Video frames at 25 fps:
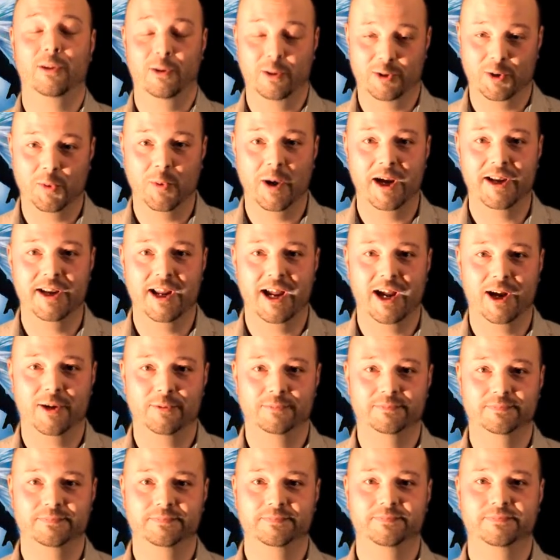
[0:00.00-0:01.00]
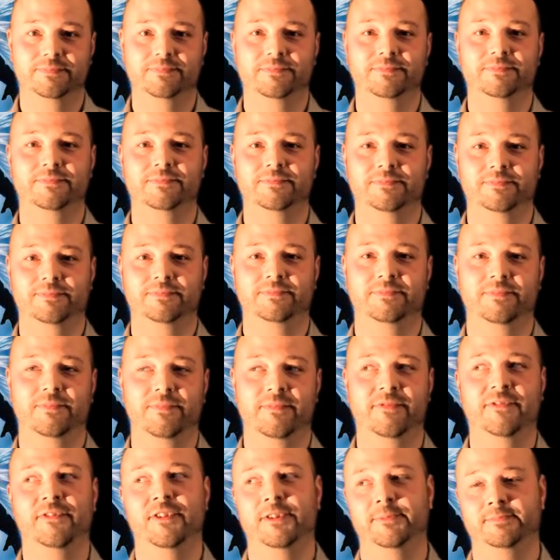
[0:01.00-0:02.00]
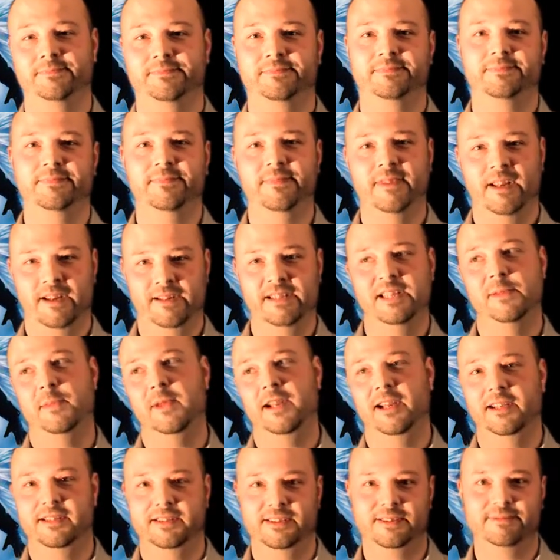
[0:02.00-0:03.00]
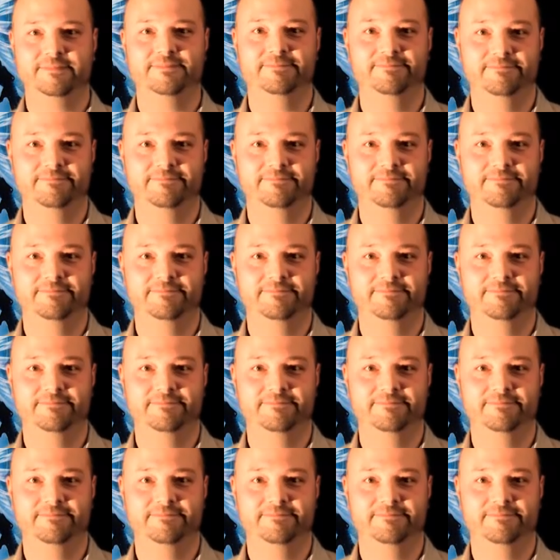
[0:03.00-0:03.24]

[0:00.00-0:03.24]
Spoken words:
look away now. For 90 minutes.